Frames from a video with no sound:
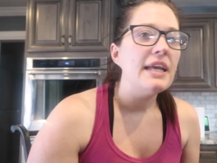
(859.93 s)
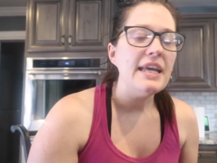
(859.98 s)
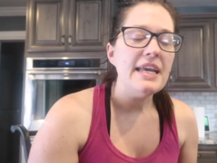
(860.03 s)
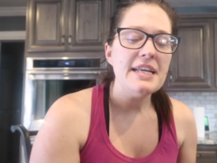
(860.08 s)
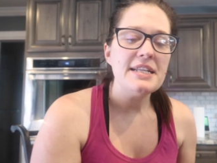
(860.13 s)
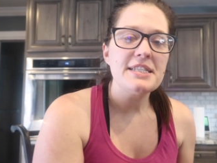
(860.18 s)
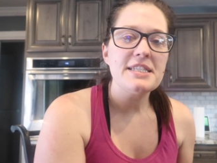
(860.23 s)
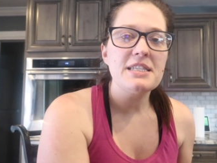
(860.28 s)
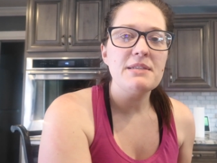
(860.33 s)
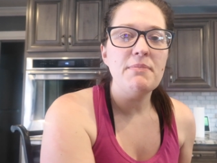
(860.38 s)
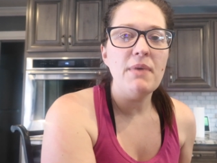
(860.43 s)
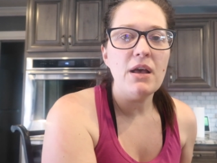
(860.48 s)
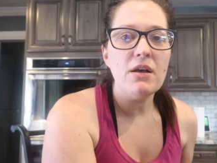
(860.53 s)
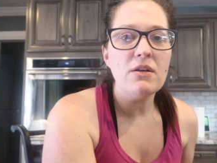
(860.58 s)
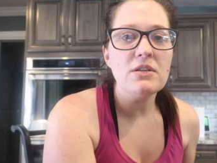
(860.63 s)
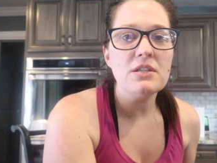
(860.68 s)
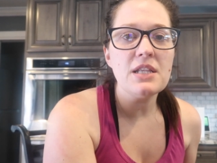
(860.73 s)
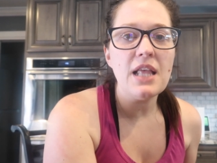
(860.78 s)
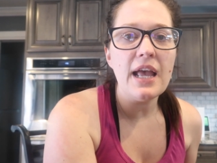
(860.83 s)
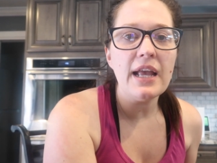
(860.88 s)
it
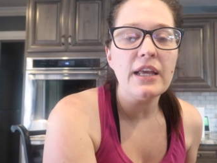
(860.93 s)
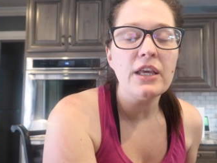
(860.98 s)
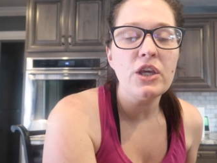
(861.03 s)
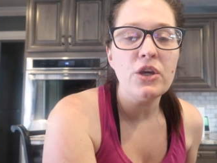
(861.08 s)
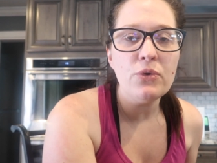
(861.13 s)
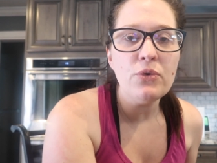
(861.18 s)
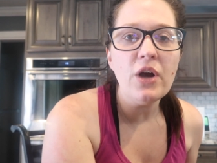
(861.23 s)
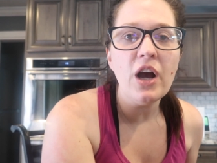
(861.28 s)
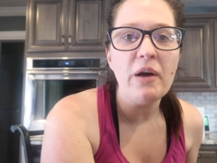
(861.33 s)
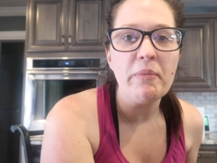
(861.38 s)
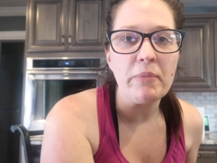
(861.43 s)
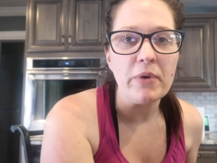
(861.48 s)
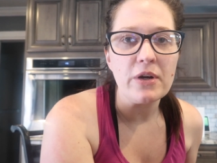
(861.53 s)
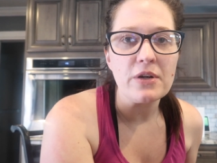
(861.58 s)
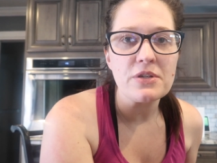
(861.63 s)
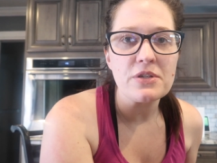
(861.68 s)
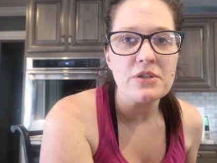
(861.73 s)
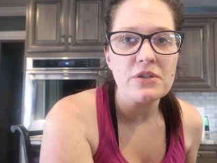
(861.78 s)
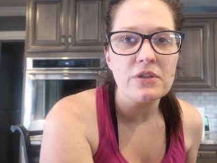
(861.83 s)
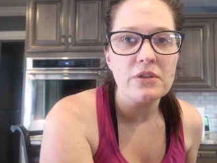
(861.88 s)
smells like
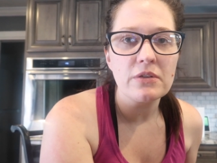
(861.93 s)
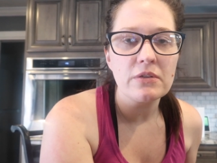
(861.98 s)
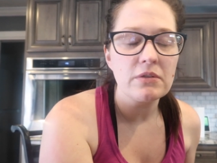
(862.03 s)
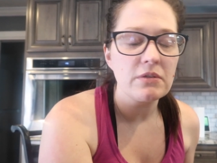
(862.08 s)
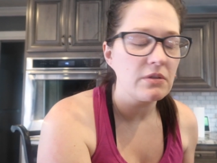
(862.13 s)
cucumbers.